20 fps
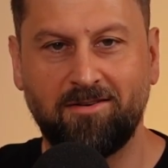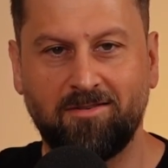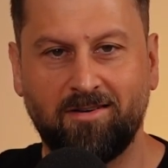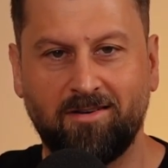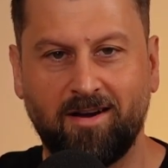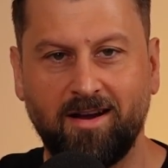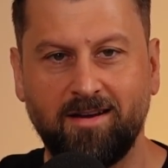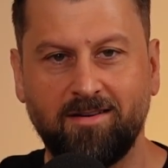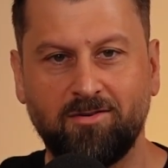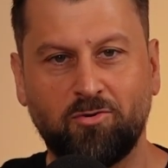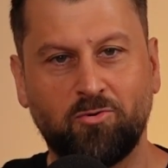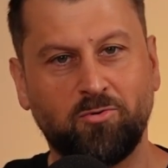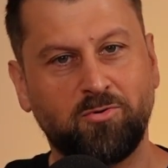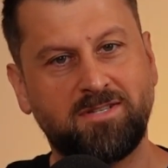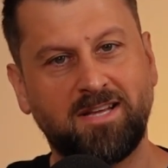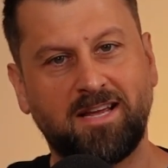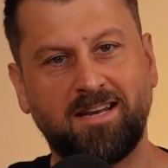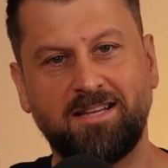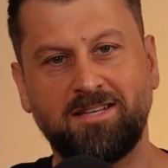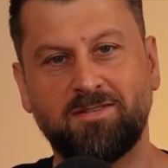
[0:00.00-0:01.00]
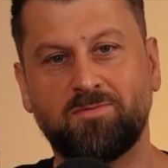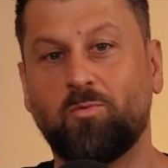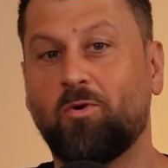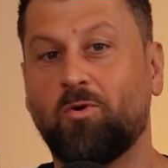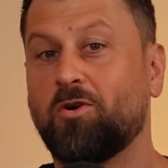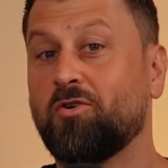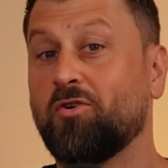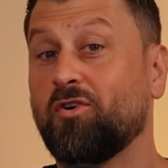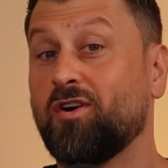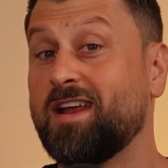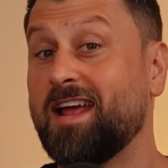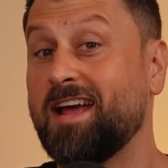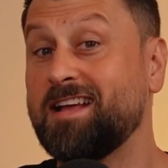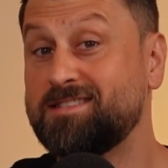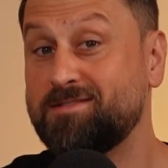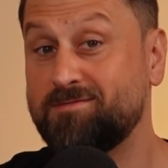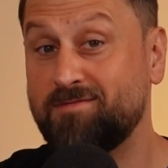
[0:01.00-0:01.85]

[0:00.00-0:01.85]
right? Good debt is what creates